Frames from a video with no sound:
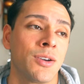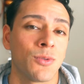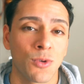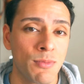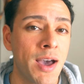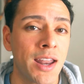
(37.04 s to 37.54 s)

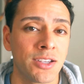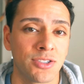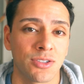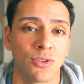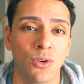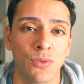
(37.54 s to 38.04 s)
we're
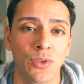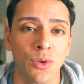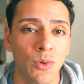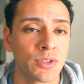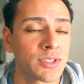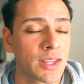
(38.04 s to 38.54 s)
managing. Hopefully the
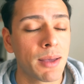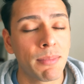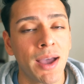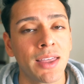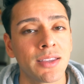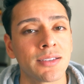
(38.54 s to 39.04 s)
weather's not that
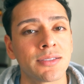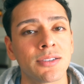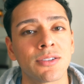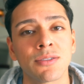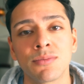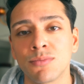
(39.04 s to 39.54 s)
bad this
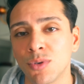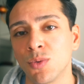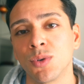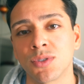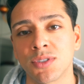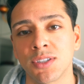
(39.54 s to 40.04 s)
year, but
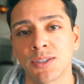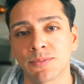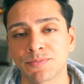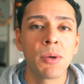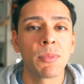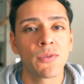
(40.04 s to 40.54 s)
we'll see.
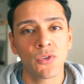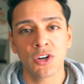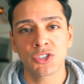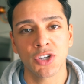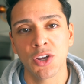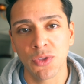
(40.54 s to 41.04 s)
Before I
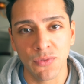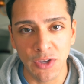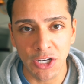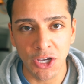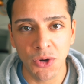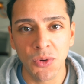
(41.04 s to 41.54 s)
start the
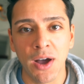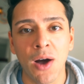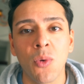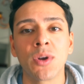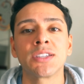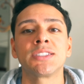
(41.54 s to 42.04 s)
video, I
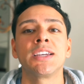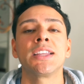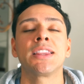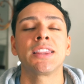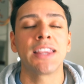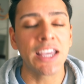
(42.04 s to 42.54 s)
want to say
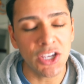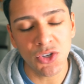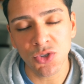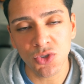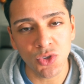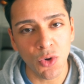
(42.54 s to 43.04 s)
thank you
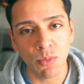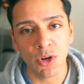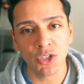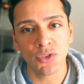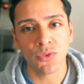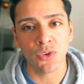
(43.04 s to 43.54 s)
so
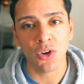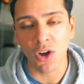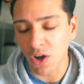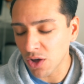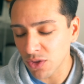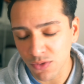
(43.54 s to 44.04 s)
much for
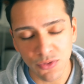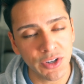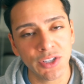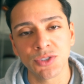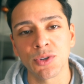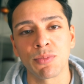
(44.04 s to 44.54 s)
all the
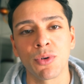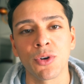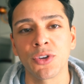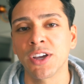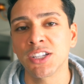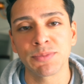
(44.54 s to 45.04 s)
freaking
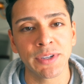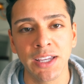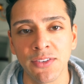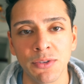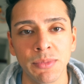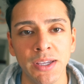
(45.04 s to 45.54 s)
support you guys have been
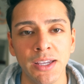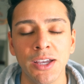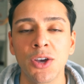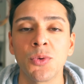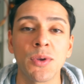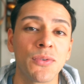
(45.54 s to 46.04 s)
giving me.
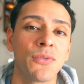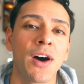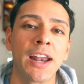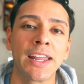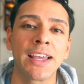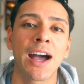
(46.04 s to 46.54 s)
We
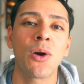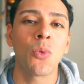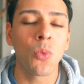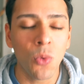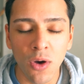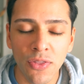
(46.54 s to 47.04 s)
finally got
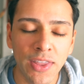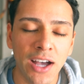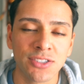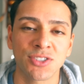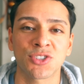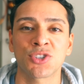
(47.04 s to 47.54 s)

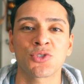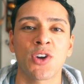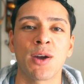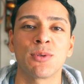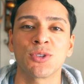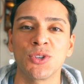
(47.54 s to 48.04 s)
1,000
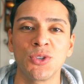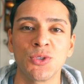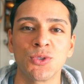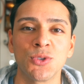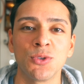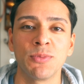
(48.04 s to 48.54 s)
subscribers on
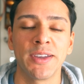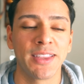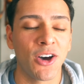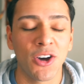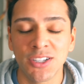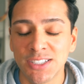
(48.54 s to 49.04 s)
YouTube, and
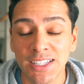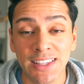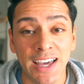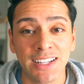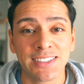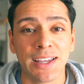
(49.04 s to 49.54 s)
honestly,
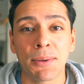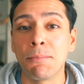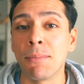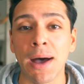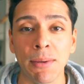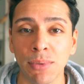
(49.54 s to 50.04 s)
that is like
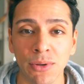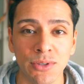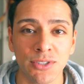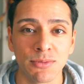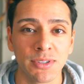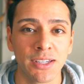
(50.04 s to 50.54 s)
mind-blowing
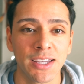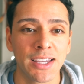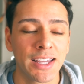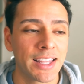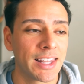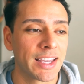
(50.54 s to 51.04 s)
to me.
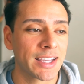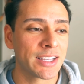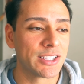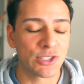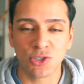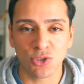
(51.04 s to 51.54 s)
Like,
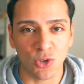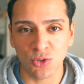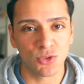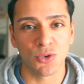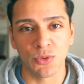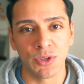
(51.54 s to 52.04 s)
it's so
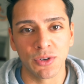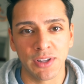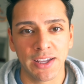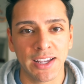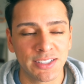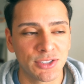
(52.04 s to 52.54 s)
surreal.
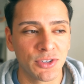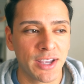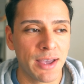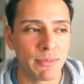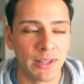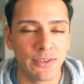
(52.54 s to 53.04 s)
Like, I still
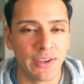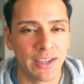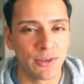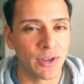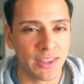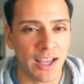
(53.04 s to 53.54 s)
can't believe I
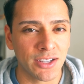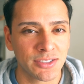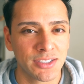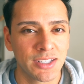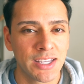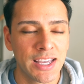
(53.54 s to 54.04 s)
hit
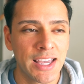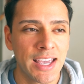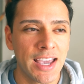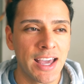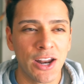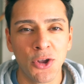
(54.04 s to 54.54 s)
1,000.
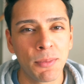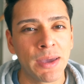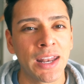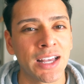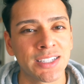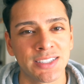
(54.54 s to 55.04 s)
And I know it
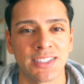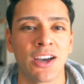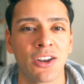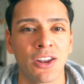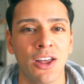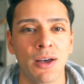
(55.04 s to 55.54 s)
may not
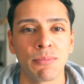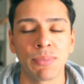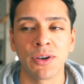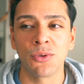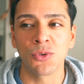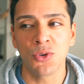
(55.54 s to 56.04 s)
sound a lot,
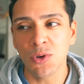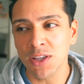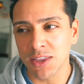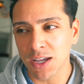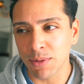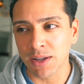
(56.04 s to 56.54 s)
but when you really
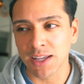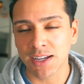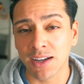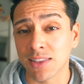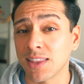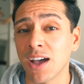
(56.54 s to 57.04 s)
think about it,
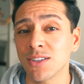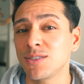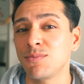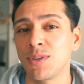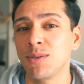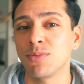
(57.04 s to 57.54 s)
like
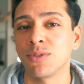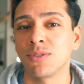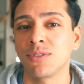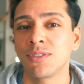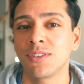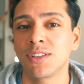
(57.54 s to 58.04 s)
1,000 people
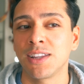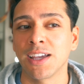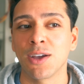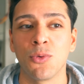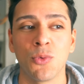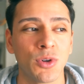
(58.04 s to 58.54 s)
like
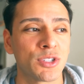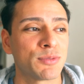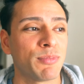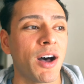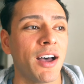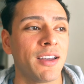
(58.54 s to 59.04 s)
in one
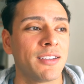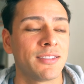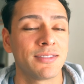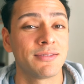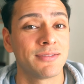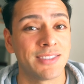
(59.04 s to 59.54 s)
spot,
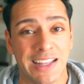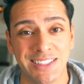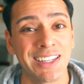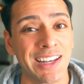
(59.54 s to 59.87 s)
that's a